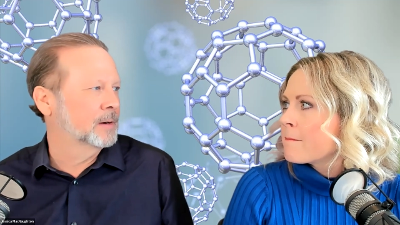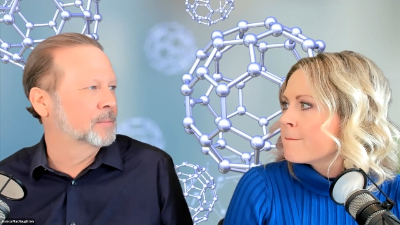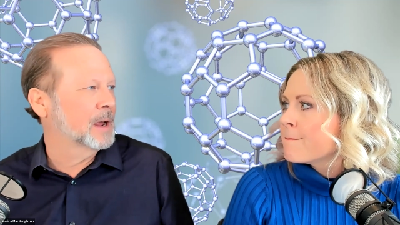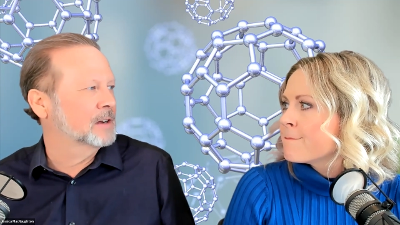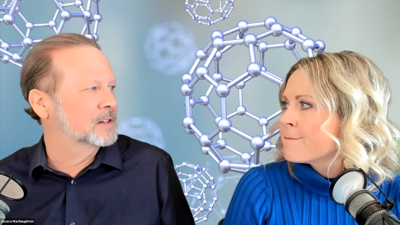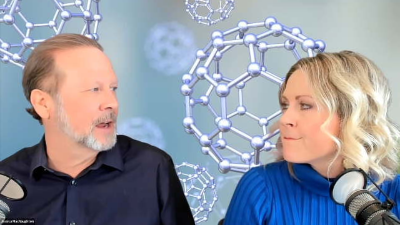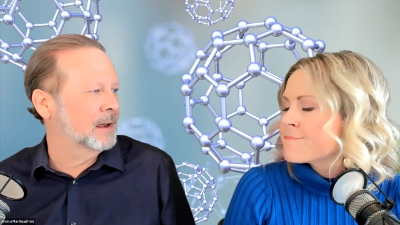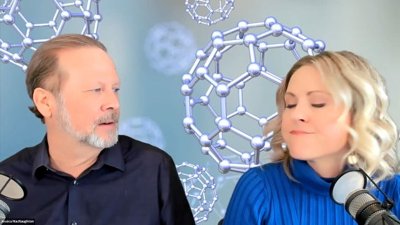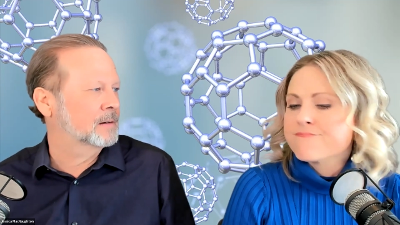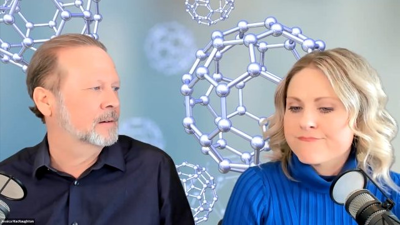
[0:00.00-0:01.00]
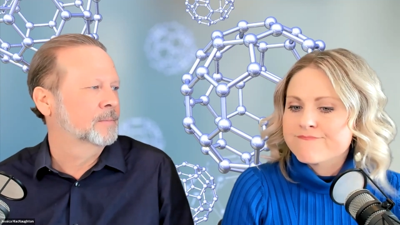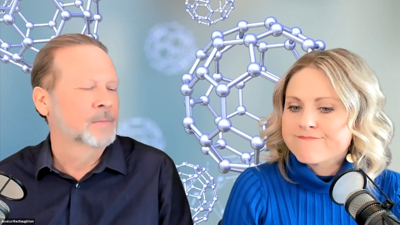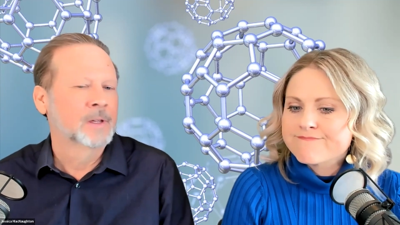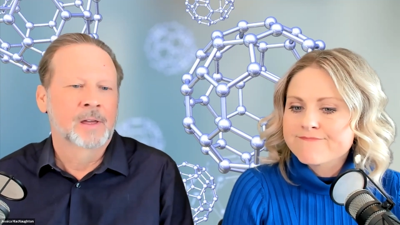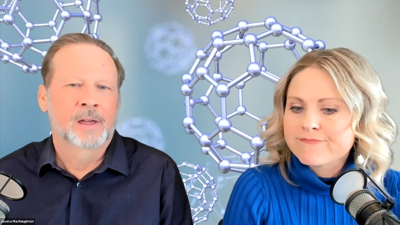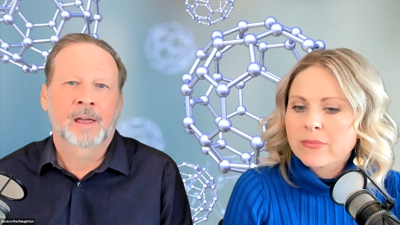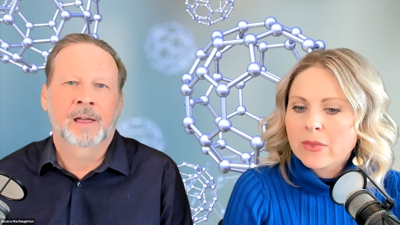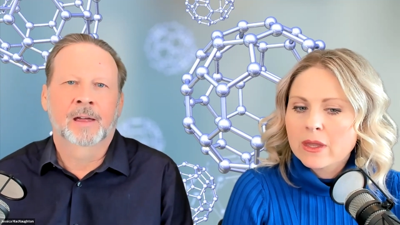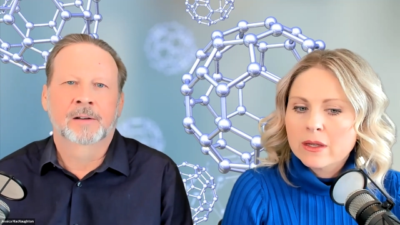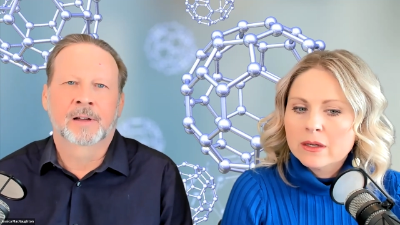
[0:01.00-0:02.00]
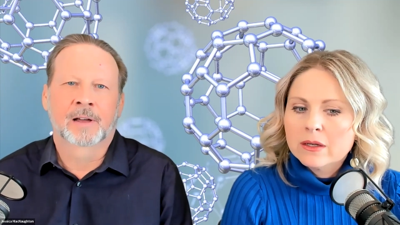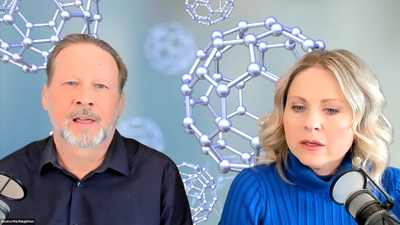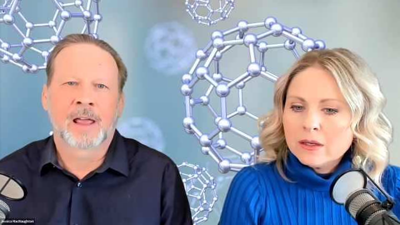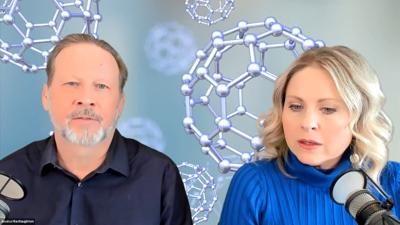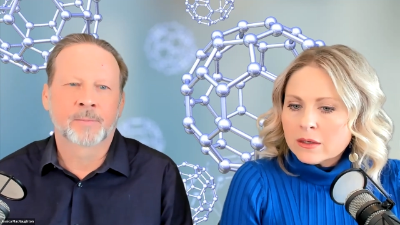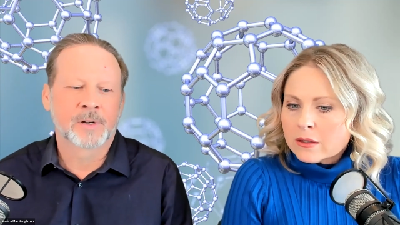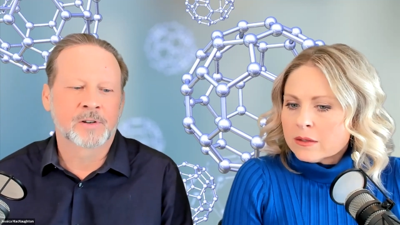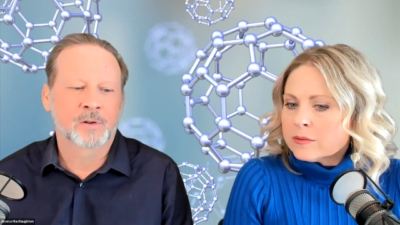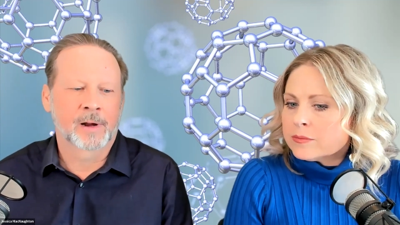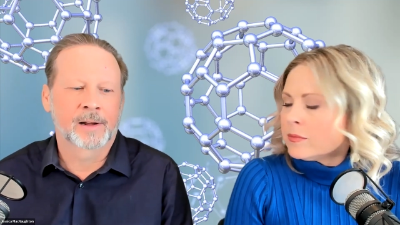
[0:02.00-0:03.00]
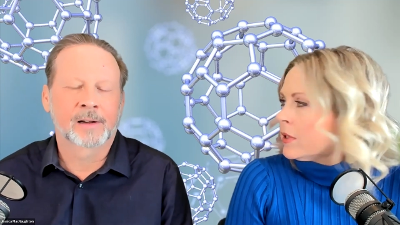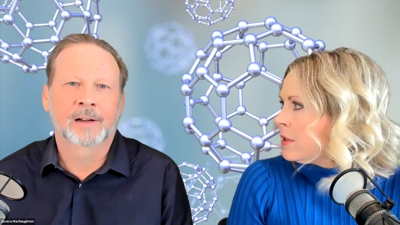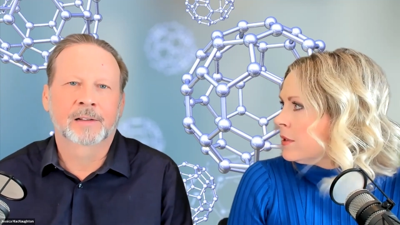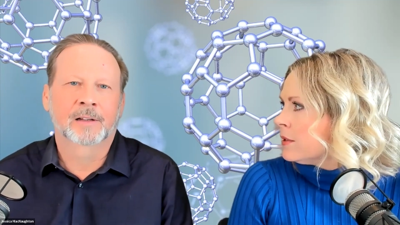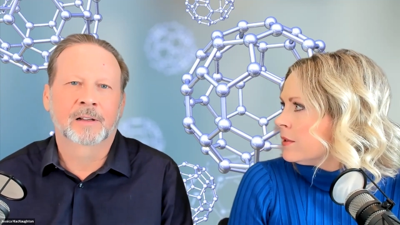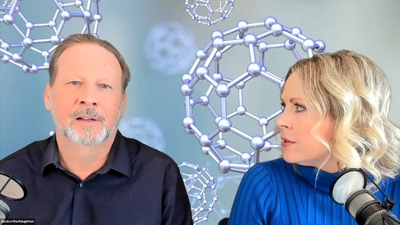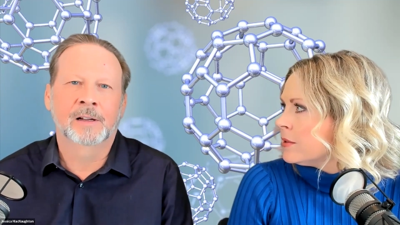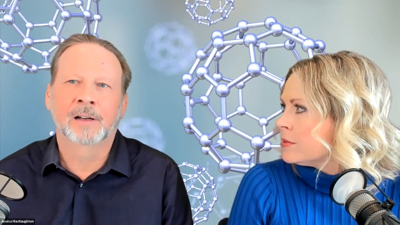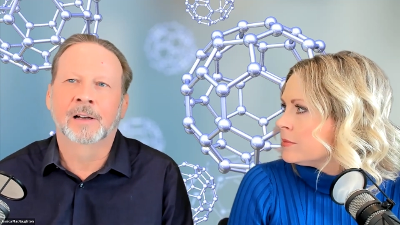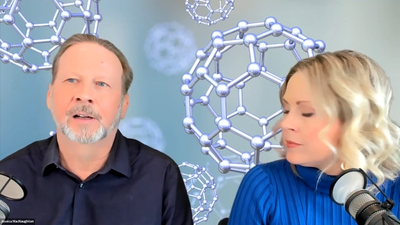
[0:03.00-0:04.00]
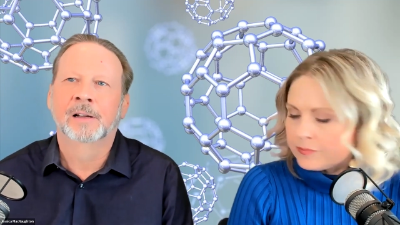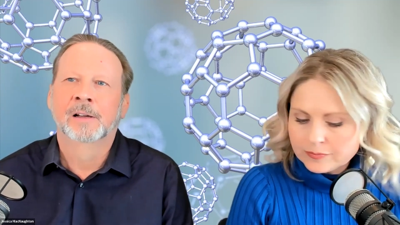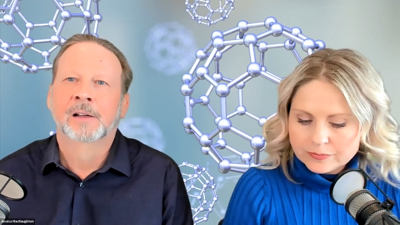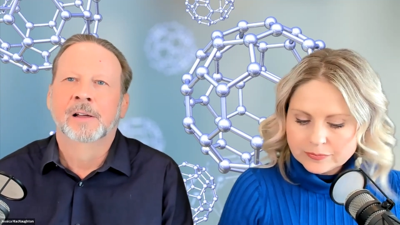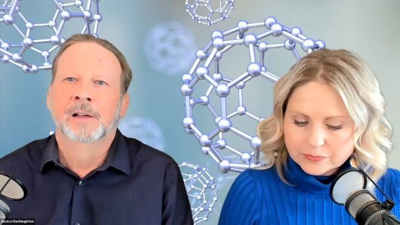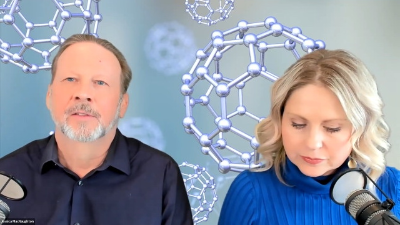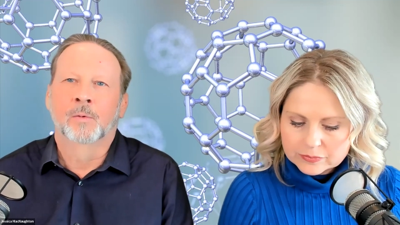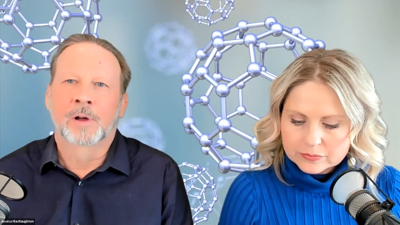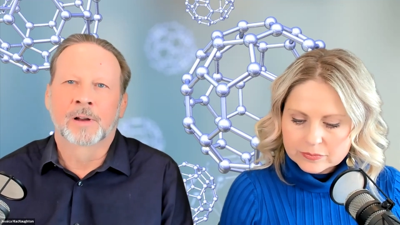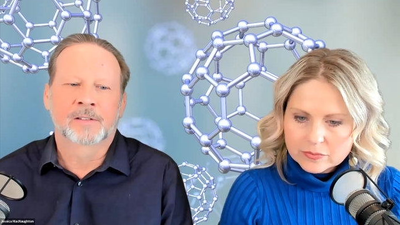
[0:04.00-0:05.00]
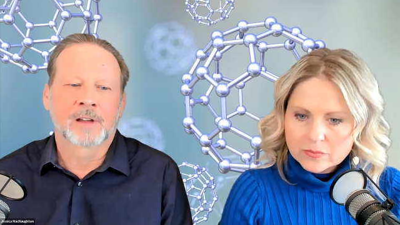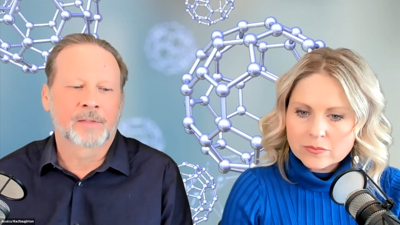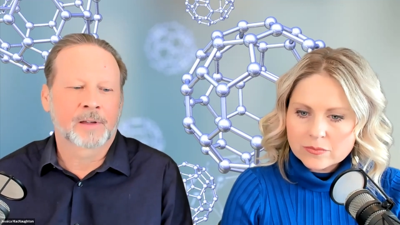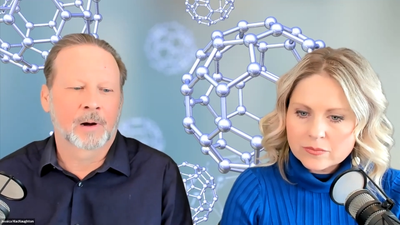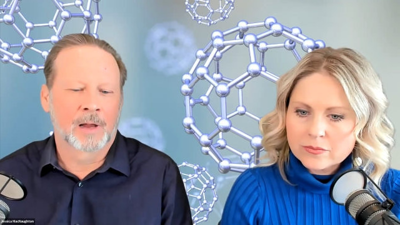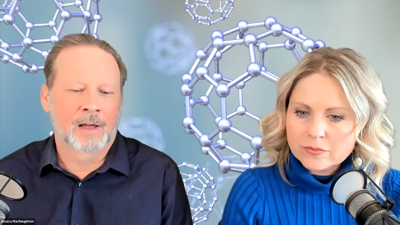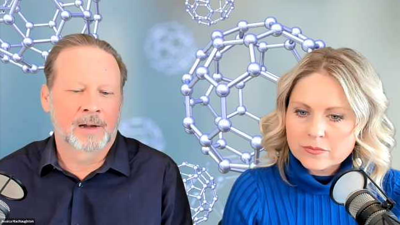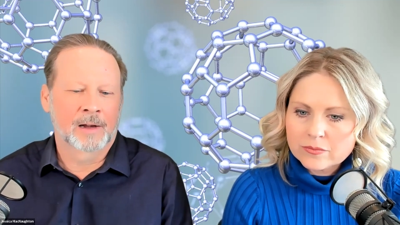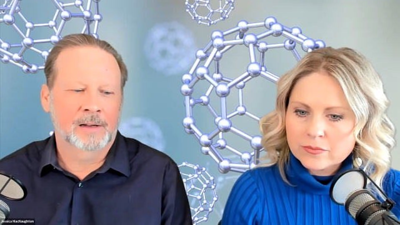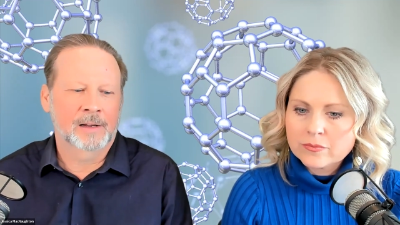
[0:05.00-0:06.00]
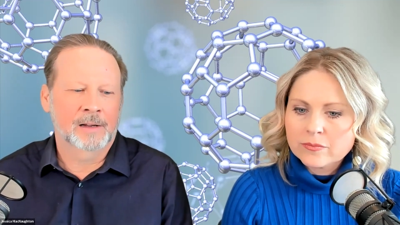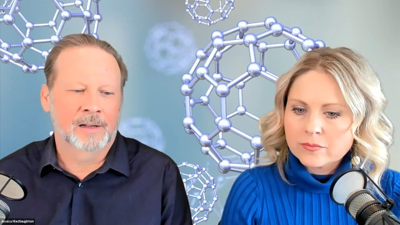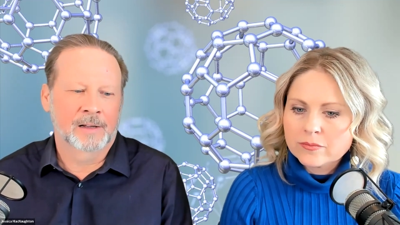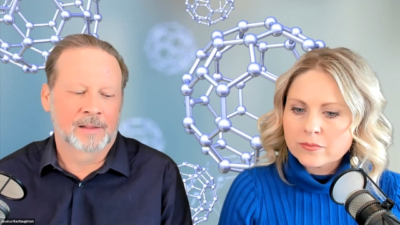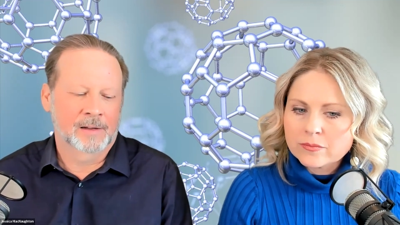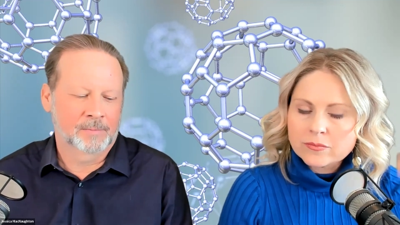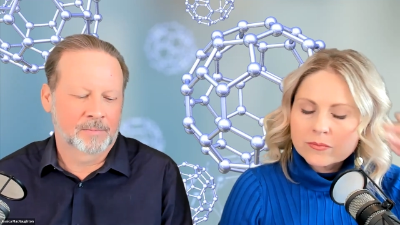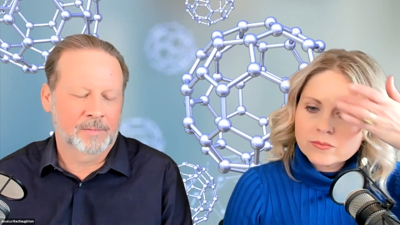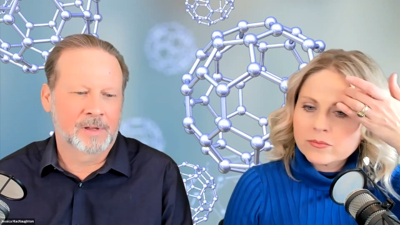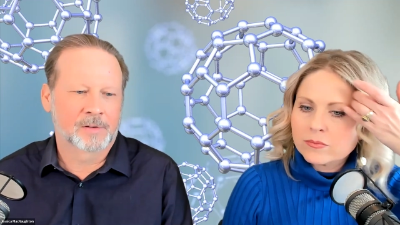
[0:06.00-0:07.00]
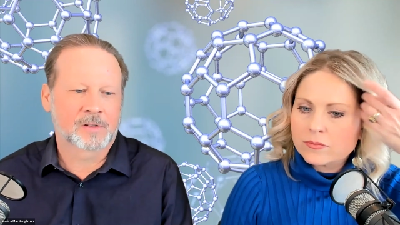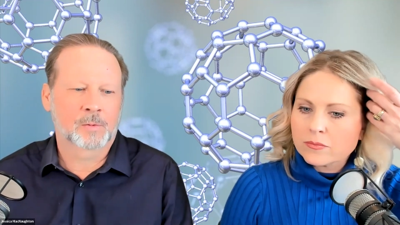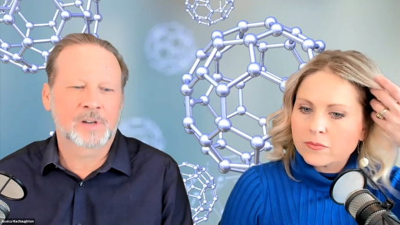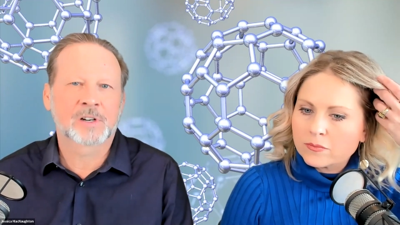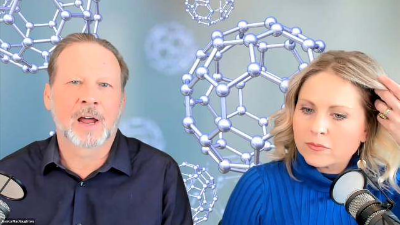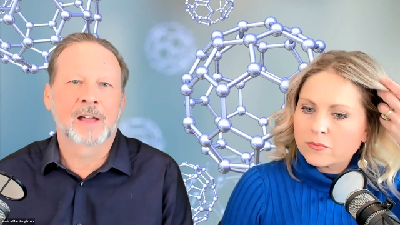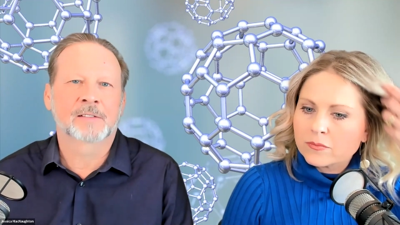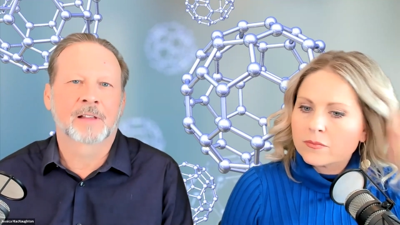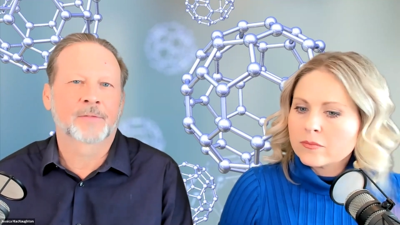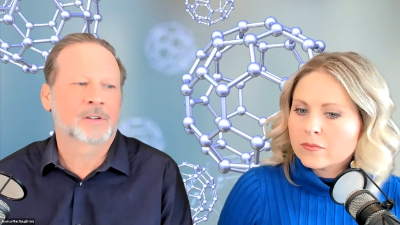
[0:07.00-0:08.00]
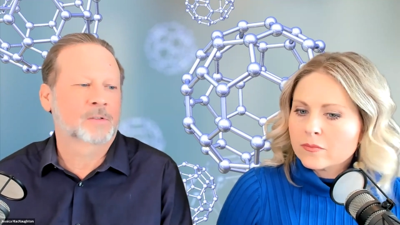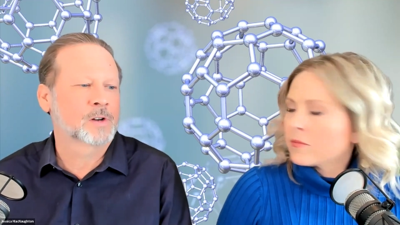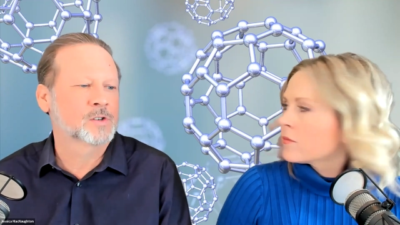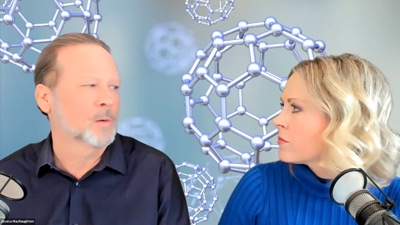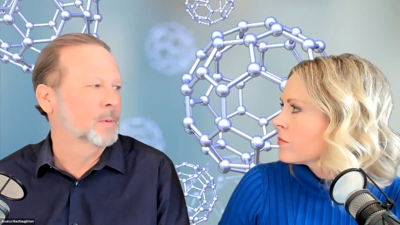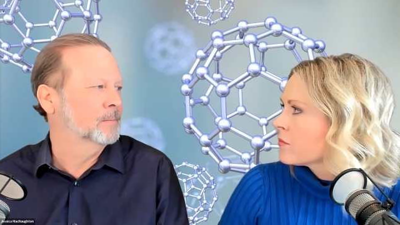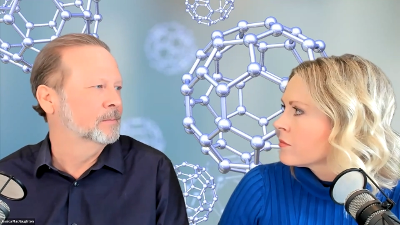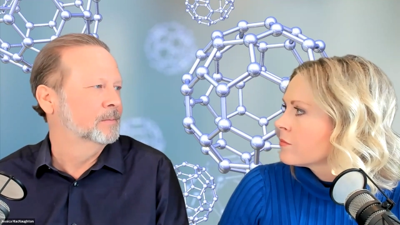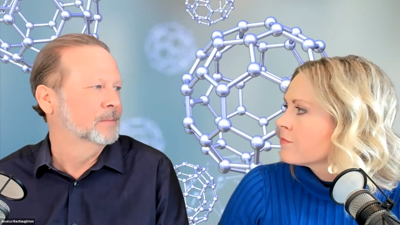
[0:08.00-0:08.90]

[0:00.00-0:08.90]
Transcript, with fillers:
Speaker 1: been maintained, mm-hmm. and uh, they haven't been trained like the the uh, the one in South Carolina. The uh, the the switch guys left the switch open,